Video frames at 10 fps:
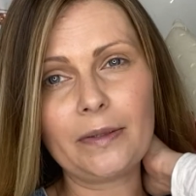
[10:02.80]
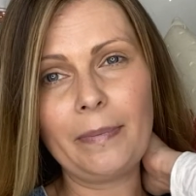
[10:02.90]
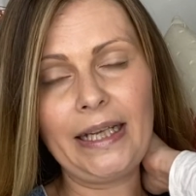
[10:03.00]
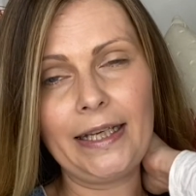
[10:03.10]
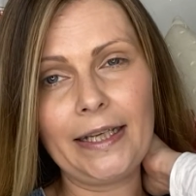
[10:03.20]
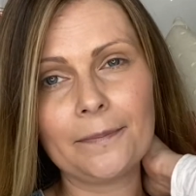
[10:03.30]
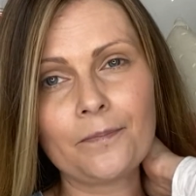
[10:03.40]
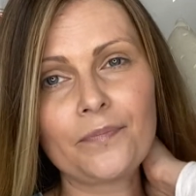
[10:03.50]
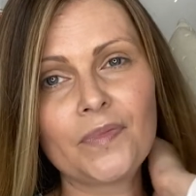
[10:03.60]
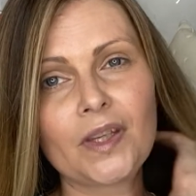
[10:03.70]
meaning.
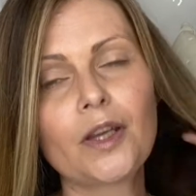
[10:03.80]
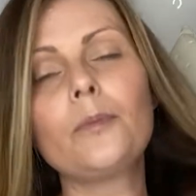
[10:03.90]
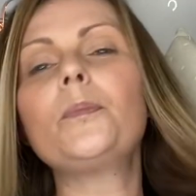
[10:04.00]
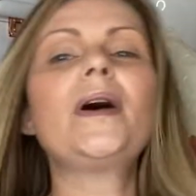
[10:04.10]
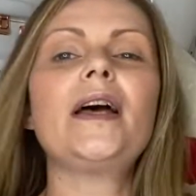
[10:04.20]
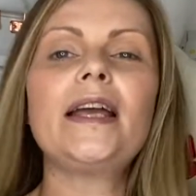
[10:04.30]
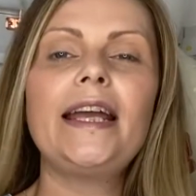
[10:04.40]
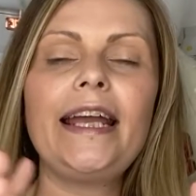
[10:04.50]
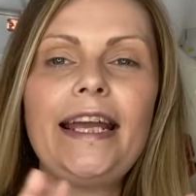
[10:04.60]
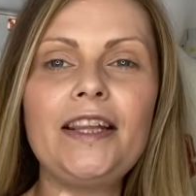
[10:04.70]
But
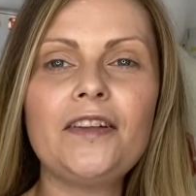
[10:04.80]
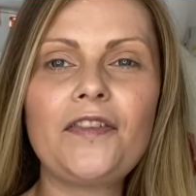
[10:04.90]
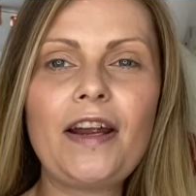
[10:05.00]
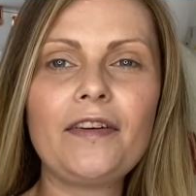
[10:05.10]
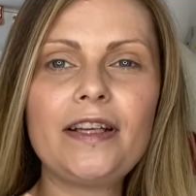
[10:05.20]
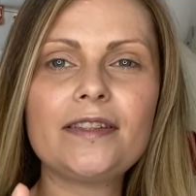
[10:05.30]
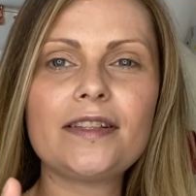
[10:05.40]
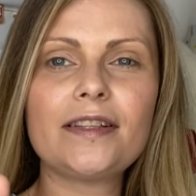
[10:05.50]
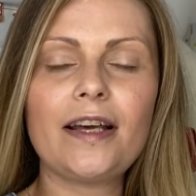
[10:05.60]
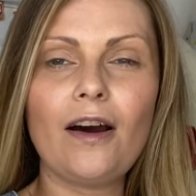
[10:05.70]
in the
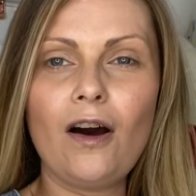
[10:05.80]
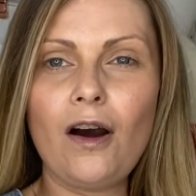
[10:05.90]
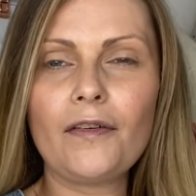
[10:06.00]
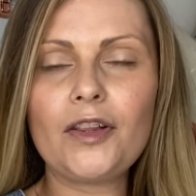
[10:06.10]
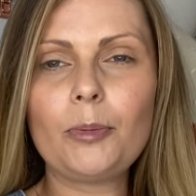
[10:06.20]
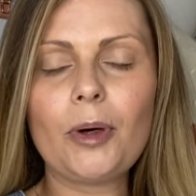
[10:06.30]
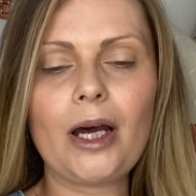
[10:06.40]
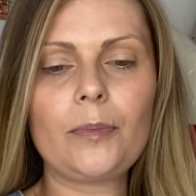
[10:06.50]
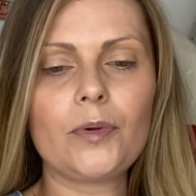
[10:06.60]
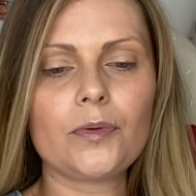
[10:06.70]
variants that are in the
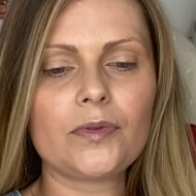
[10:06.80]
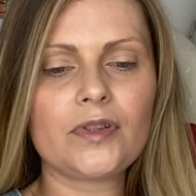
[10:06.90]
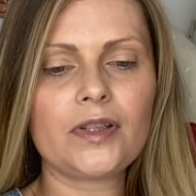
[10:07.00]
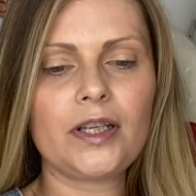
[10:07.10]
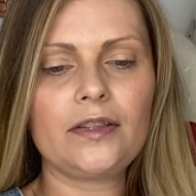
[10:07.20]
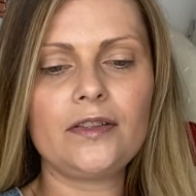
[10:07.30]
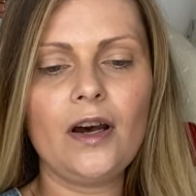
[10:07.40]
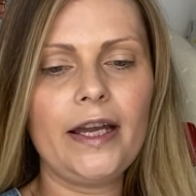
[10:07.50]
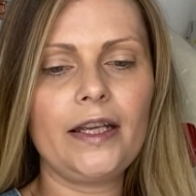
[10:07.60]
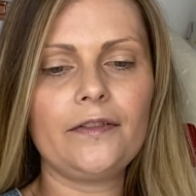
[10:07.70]
Bibles, the
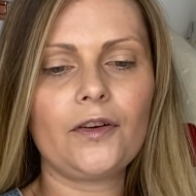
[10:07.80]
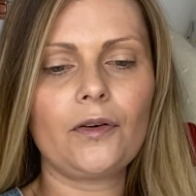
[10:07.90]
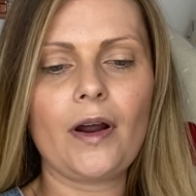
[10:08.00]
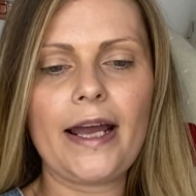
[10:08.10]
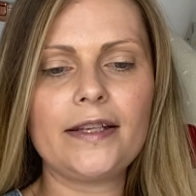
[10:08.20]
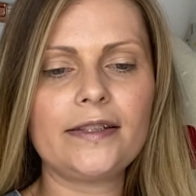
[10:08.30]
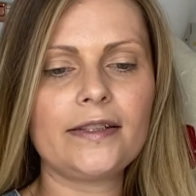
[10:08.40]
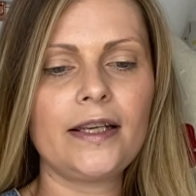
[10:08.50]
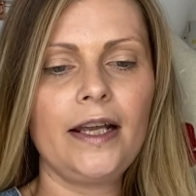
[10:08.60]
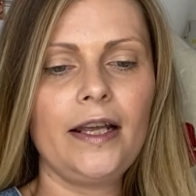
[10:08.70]
deity of
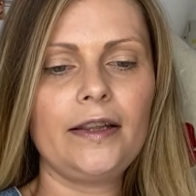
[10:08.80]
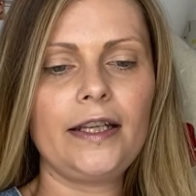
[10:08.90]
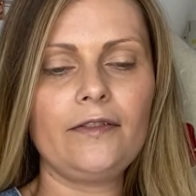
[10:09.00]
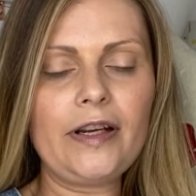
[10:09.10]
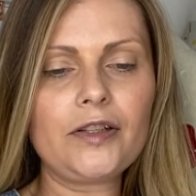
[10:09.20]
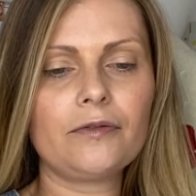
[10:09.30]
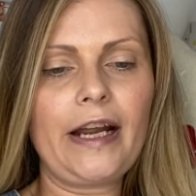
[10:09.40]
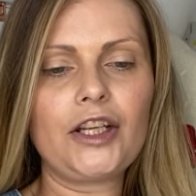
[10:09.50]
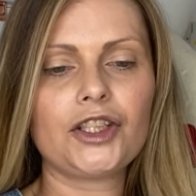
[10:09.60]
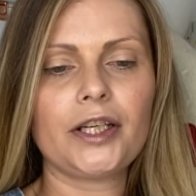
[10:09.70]
Christ, the
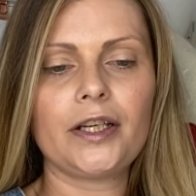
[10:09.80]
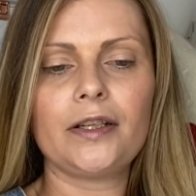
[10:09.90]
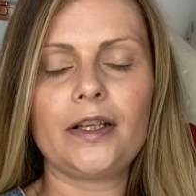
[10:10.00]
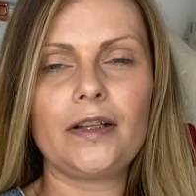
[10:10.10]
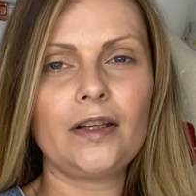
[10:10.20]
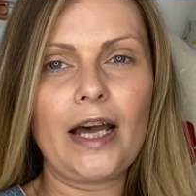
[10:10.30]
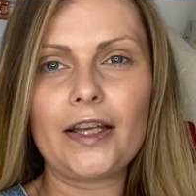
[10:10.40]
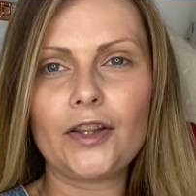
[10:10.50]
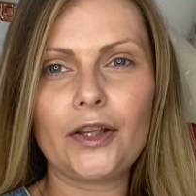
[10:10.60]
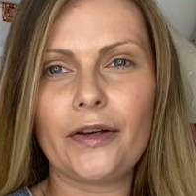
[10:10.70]
resurrection,
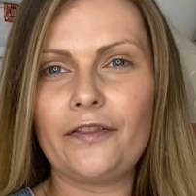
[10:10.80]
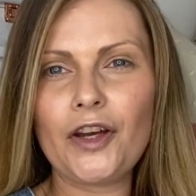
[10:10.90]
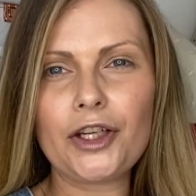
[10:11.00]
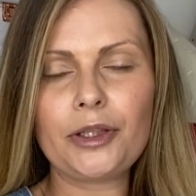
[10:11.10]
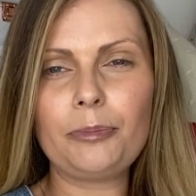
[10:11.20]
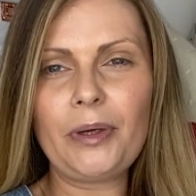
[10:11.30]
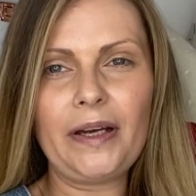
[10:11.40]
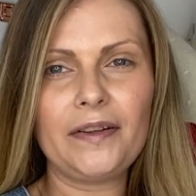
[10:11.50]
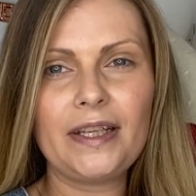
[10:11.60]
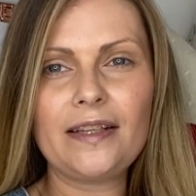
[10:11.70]
like the virgin
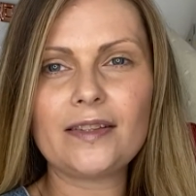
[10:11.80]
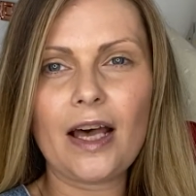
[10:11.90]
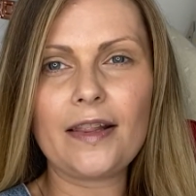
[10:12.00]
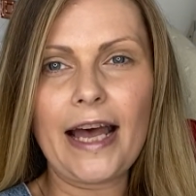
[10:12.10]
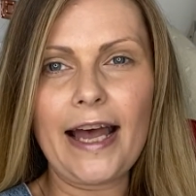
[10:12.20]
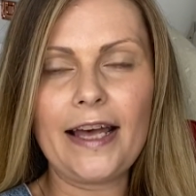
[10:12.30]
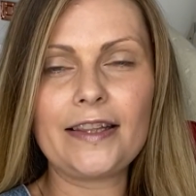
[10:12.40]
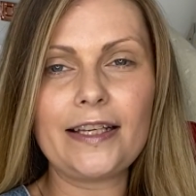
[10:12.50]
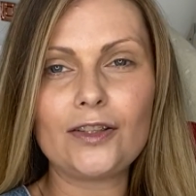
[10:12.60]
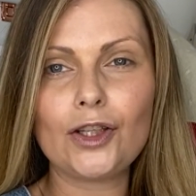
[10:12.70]
birth, things like that,
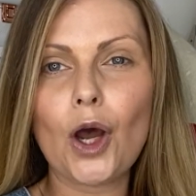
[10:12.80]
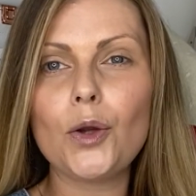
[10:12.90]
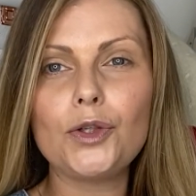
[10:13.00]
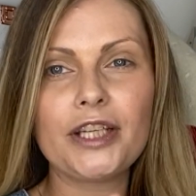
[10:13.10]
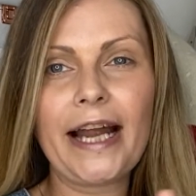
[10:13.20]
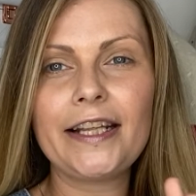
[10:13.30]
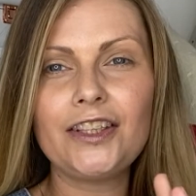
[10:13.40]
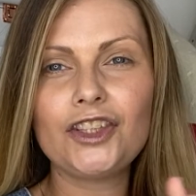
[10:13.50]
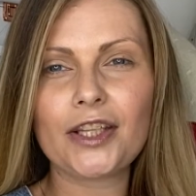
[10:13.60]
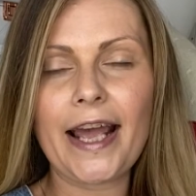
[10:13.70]
there's no
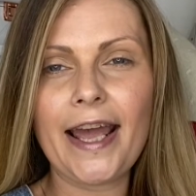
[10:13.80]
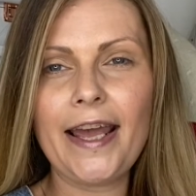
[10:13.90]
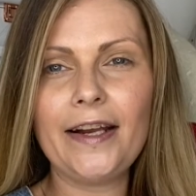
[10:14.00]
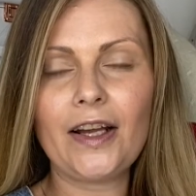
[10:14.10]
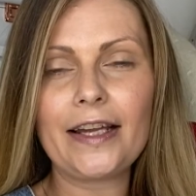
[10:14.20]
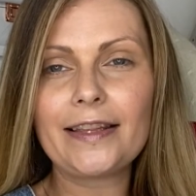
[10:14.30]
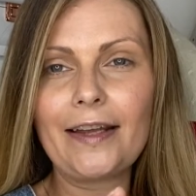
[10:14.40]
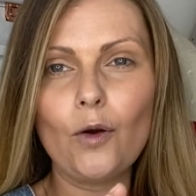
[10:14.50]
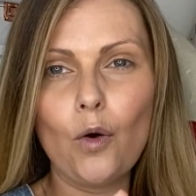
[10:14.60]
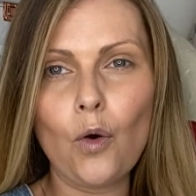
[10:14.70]
challenge there. Like
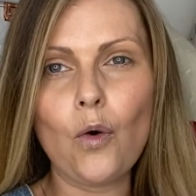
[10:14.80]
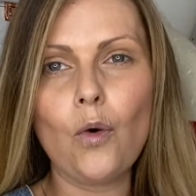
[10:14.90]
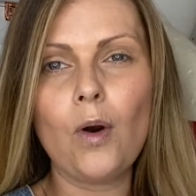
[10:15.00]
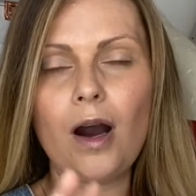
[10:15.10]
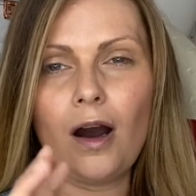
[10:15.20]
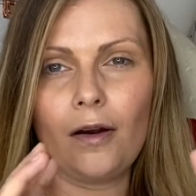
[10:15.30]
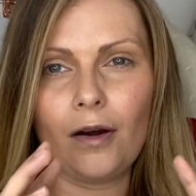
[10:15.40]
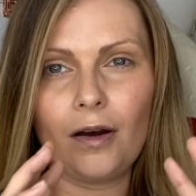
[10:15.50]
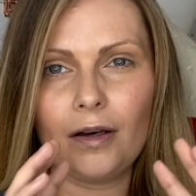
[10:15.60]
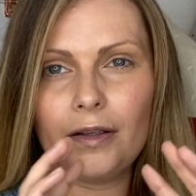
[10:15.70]
they all
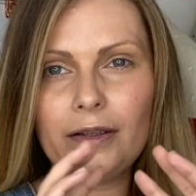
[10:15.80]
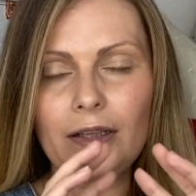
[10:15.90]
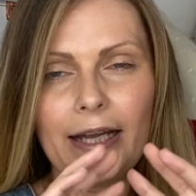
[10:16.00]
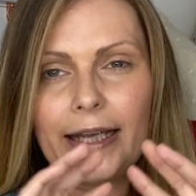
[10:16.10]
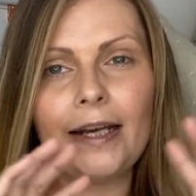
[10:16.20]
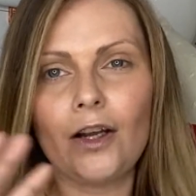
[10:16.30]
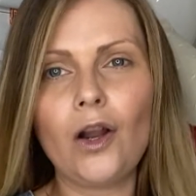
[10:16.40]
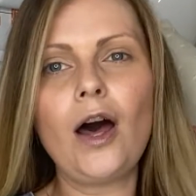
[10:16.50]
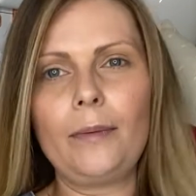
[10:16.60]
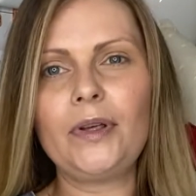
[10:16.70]
are like in
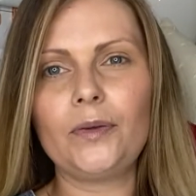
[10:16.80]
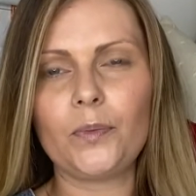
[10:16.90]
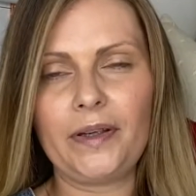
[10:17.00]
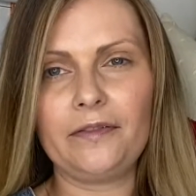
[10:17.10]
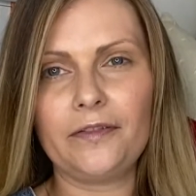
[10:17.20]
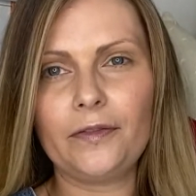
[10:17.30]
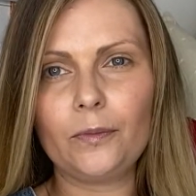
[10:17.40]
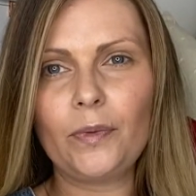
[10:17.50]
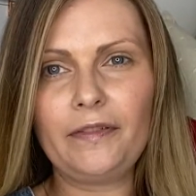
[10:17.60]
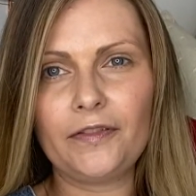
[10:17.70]
alignment with
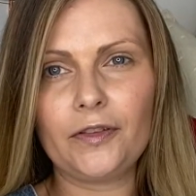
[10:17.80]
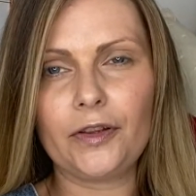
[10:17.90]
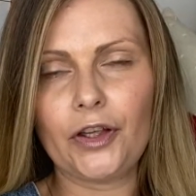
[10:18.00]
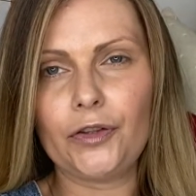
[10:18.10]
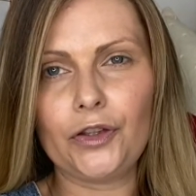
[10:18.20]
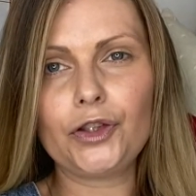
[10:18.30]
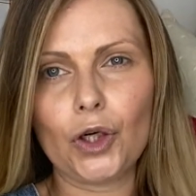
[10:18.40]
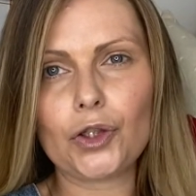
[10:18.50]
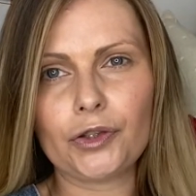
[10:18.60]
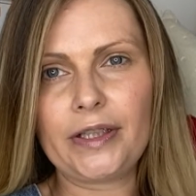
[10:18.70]
with the, the
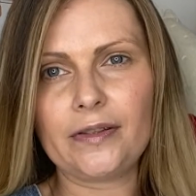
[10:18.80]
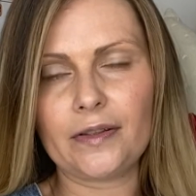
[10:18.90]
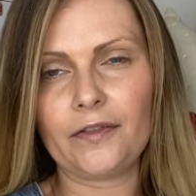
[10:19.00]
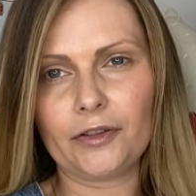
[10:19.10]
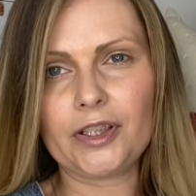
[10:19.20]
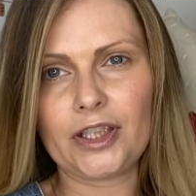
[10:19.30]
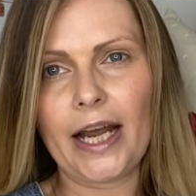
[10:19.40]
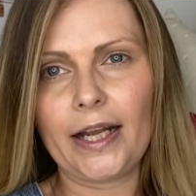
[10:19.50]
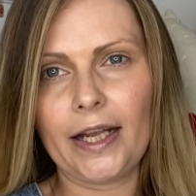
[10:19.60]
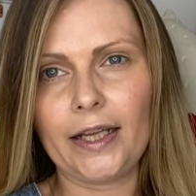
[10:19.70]
doctrines of
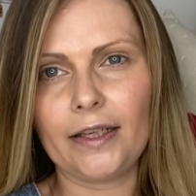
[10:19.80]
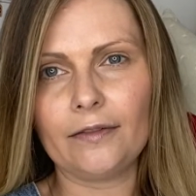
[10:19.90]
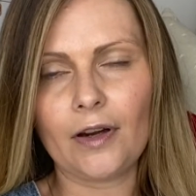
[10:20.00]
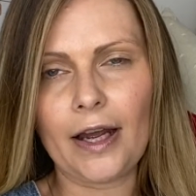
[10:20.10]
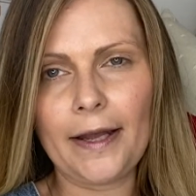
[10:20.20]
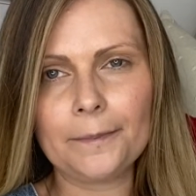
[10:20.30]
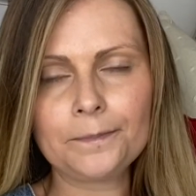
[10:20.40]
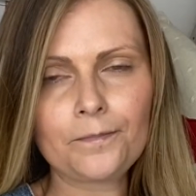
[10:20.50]
Christianity, right?